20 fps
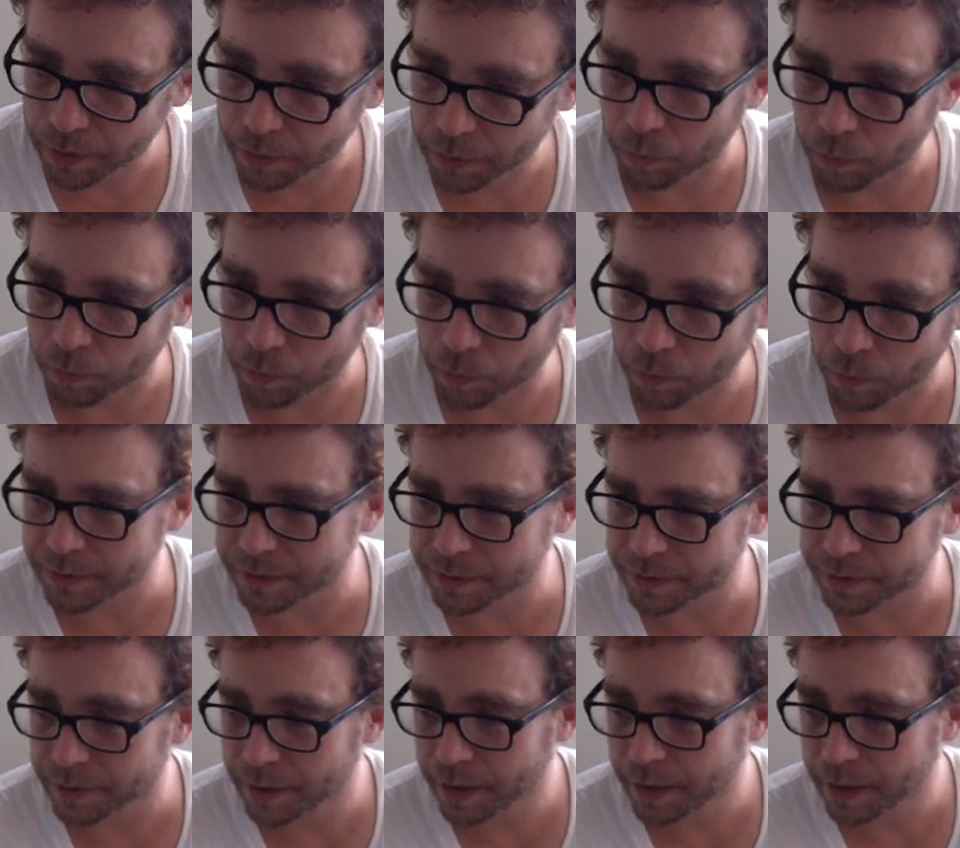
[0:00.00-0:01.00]

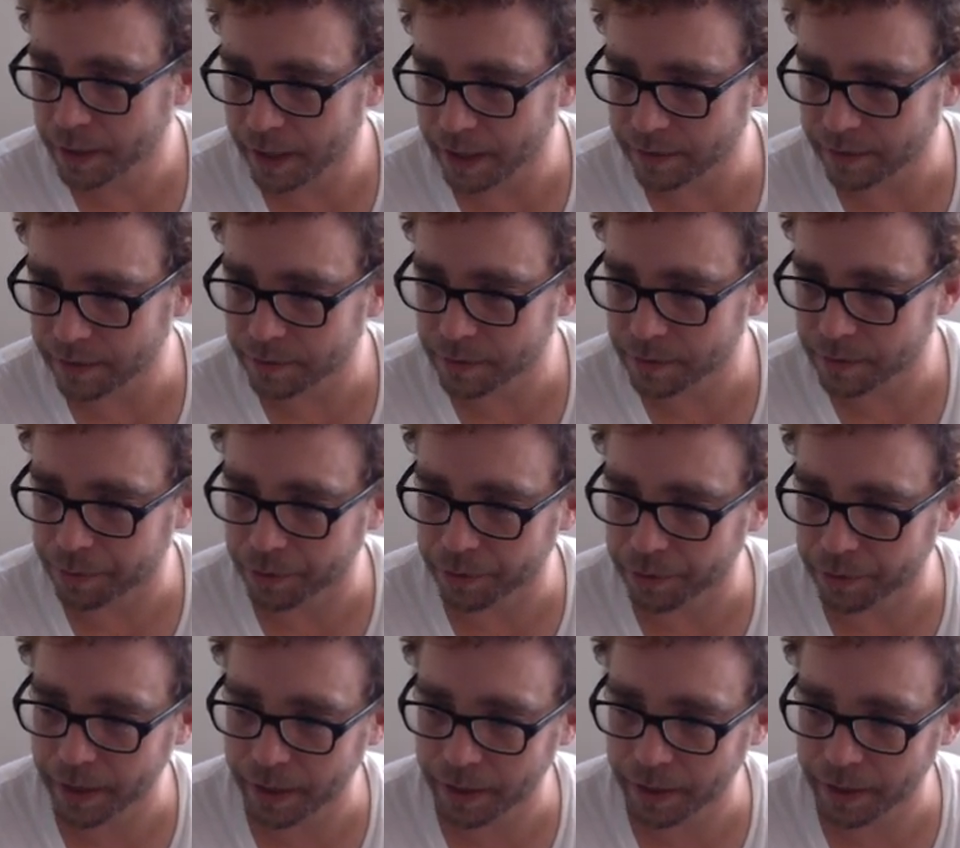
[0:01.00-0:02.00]
Walks, hits
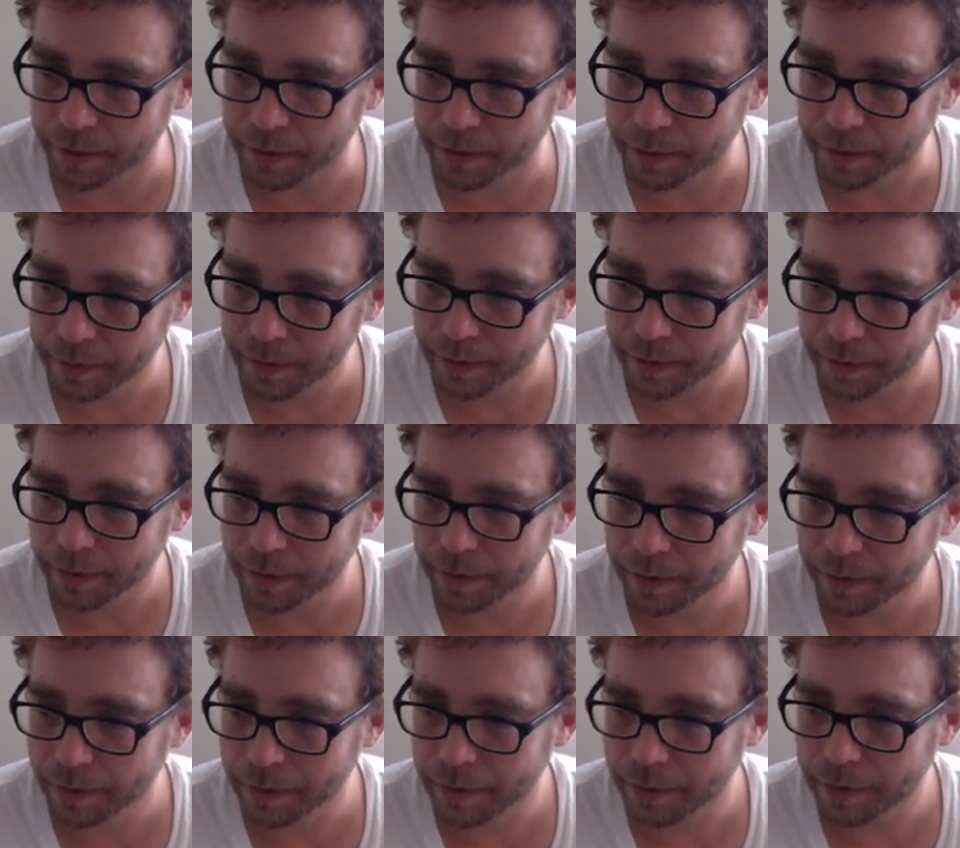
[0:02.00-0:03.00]
per inning
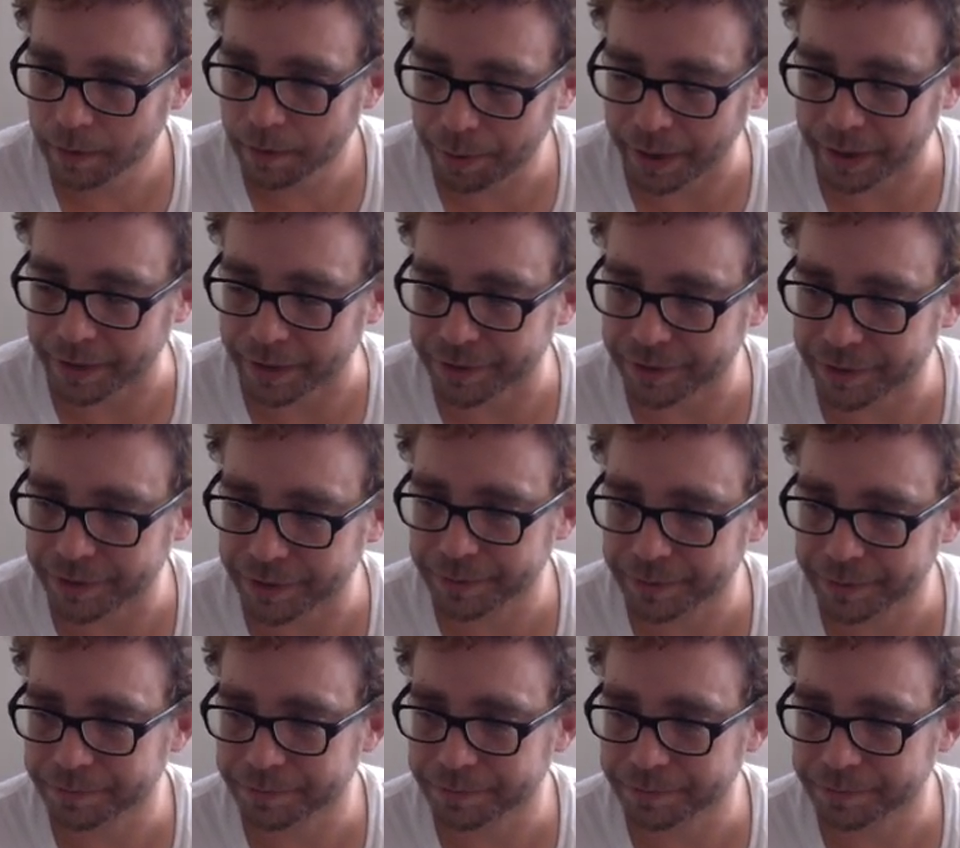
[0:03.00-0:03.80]
pitched.